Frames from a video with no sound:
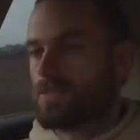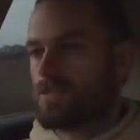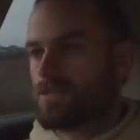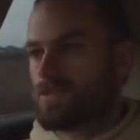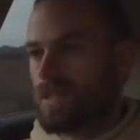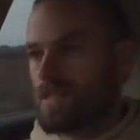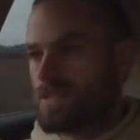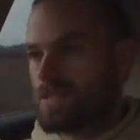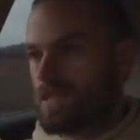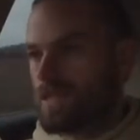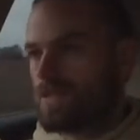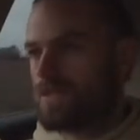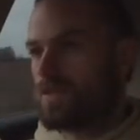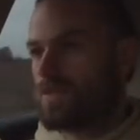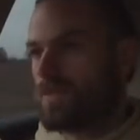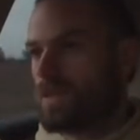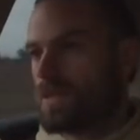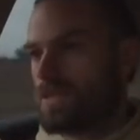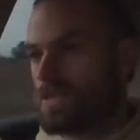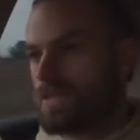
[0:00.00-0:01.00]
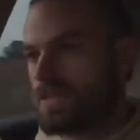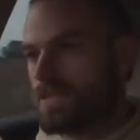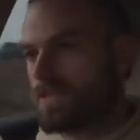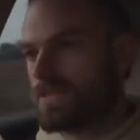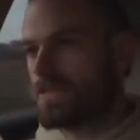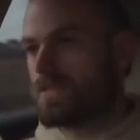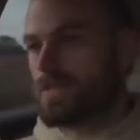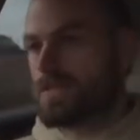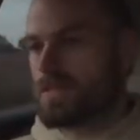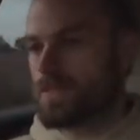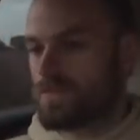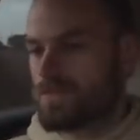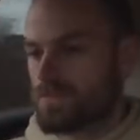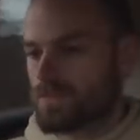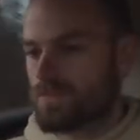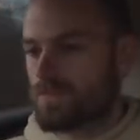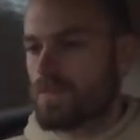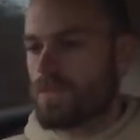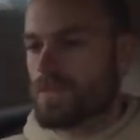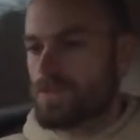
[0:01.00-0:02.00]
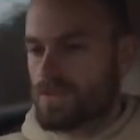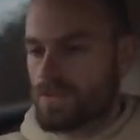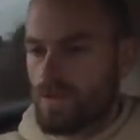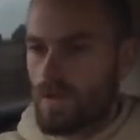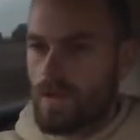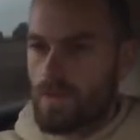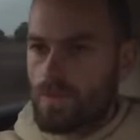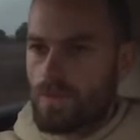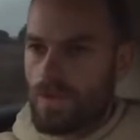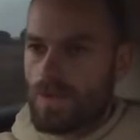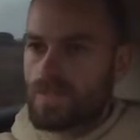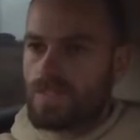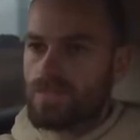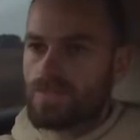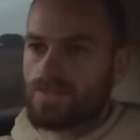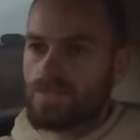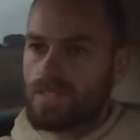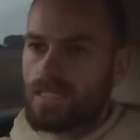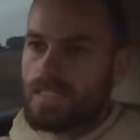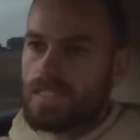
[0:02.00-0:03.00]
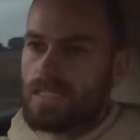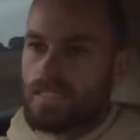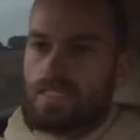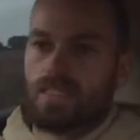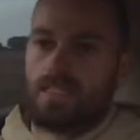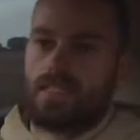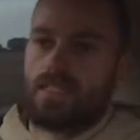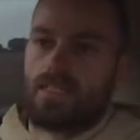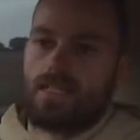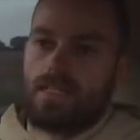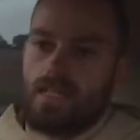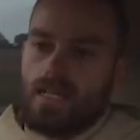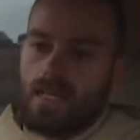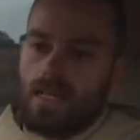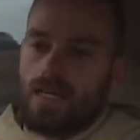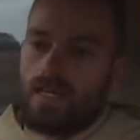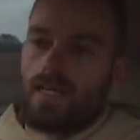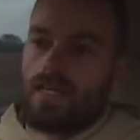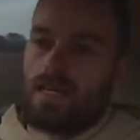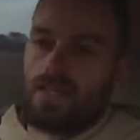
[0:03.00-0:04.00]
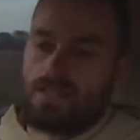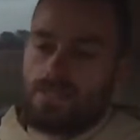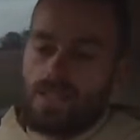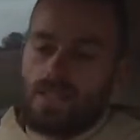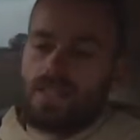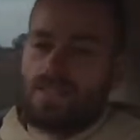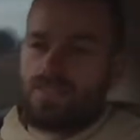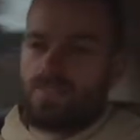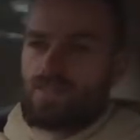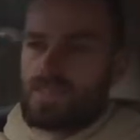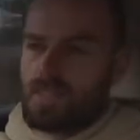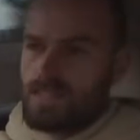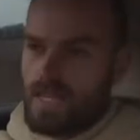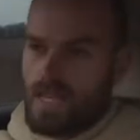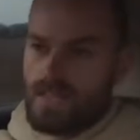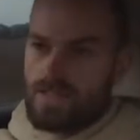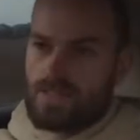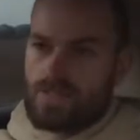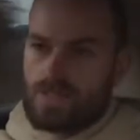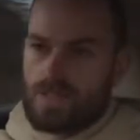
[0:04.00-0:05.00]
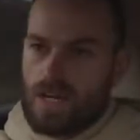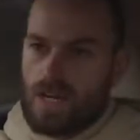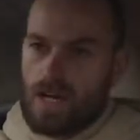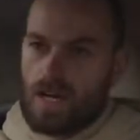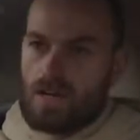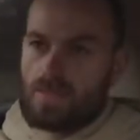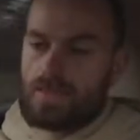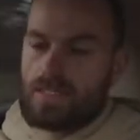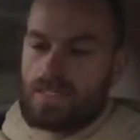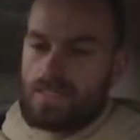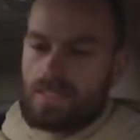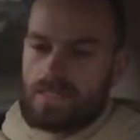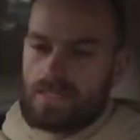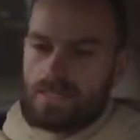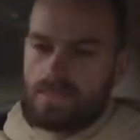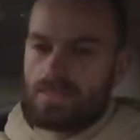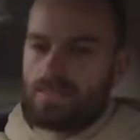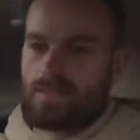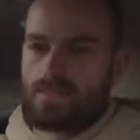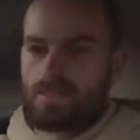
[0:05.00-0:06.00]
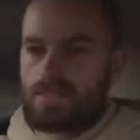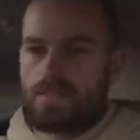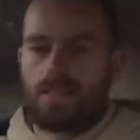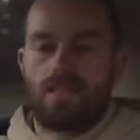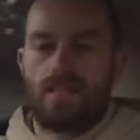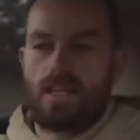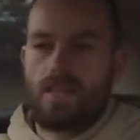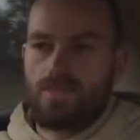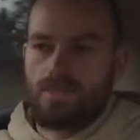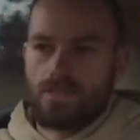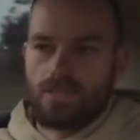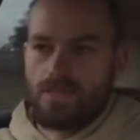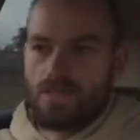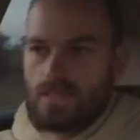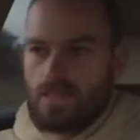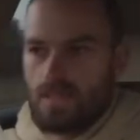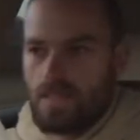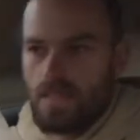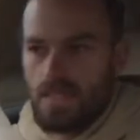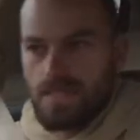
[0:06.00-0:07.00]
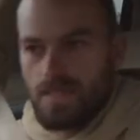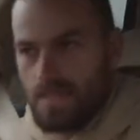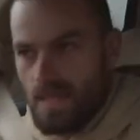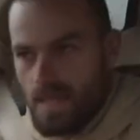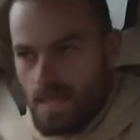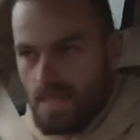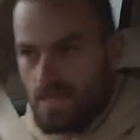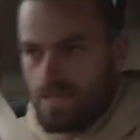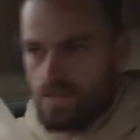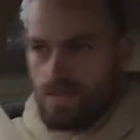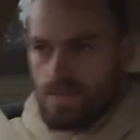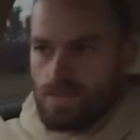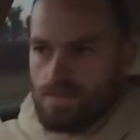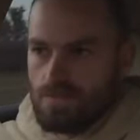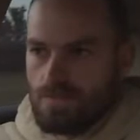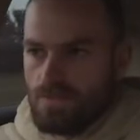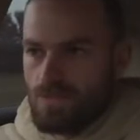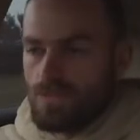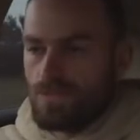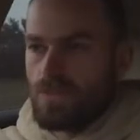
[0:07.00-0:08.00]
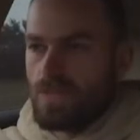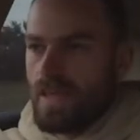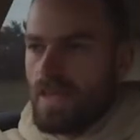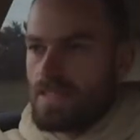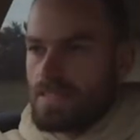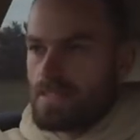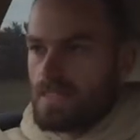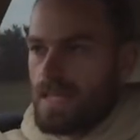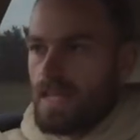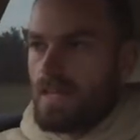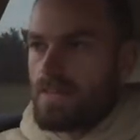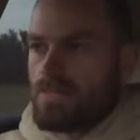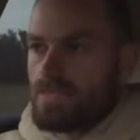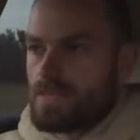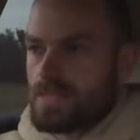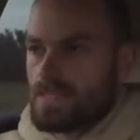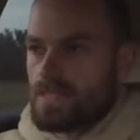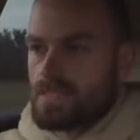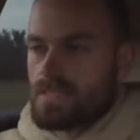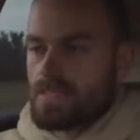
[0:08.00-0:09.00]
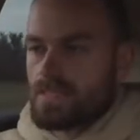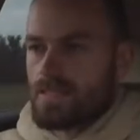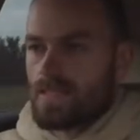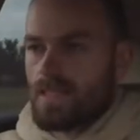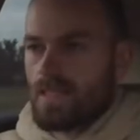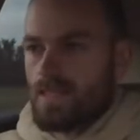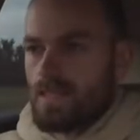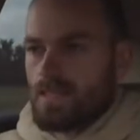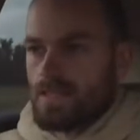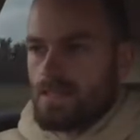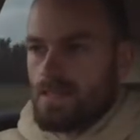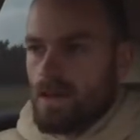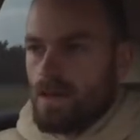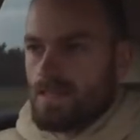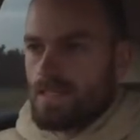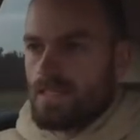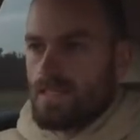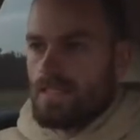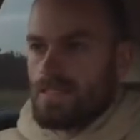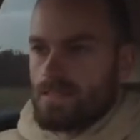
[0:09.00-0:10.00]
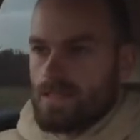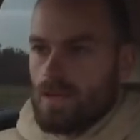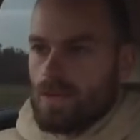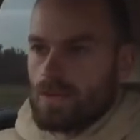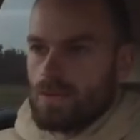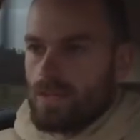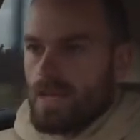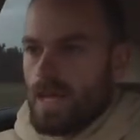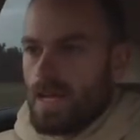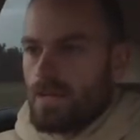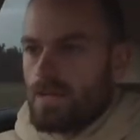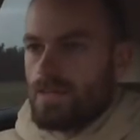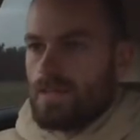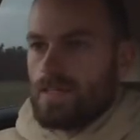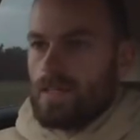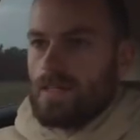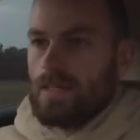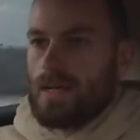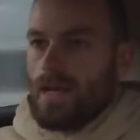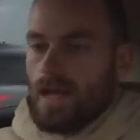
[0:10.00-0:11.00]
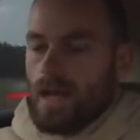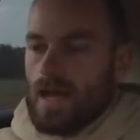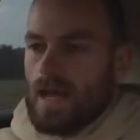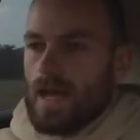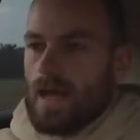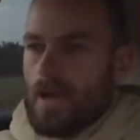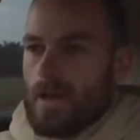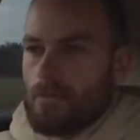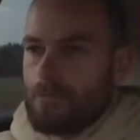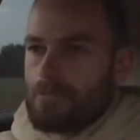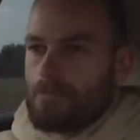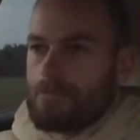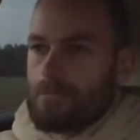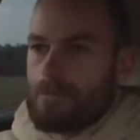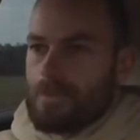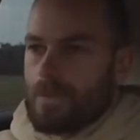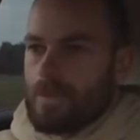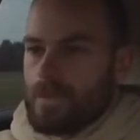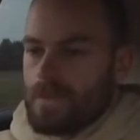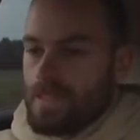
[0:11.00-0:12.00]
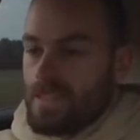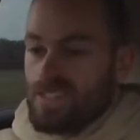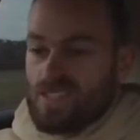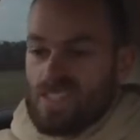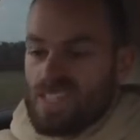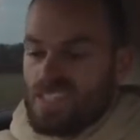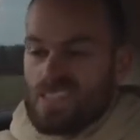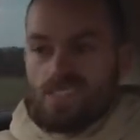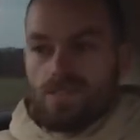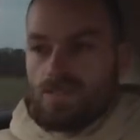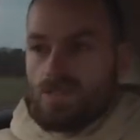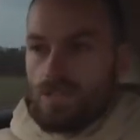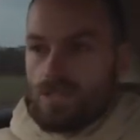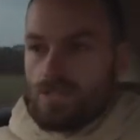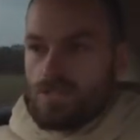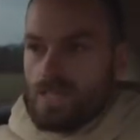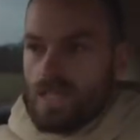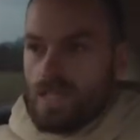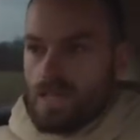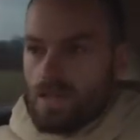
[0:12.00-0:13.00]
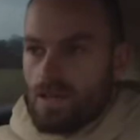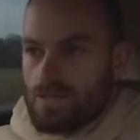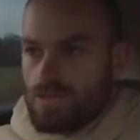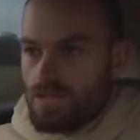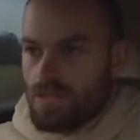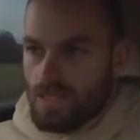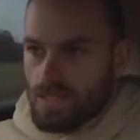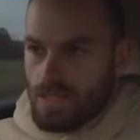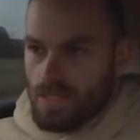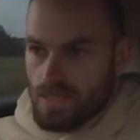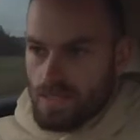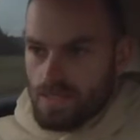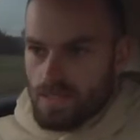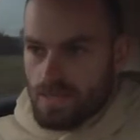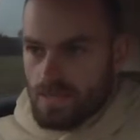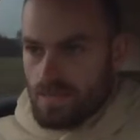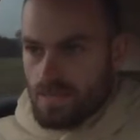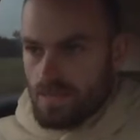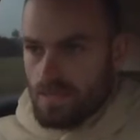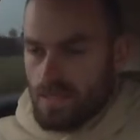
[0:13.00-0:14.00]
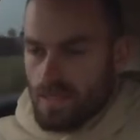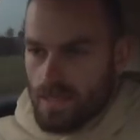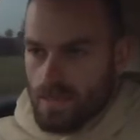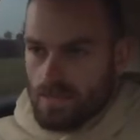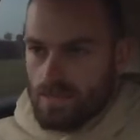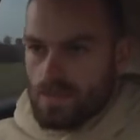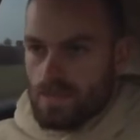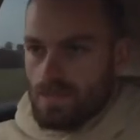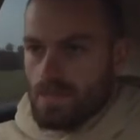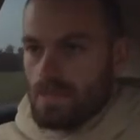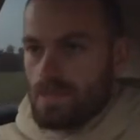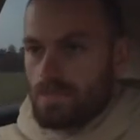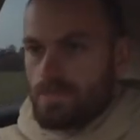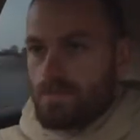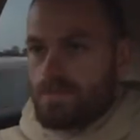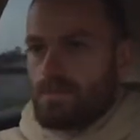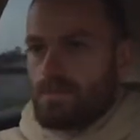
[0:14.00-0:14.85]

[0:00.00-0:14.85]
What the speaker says: transition, which is quite impressive really. And certainly for this age of car, I mean, even this age, 2011, this is 9 years old now. This isn't new technology. It's, you know, the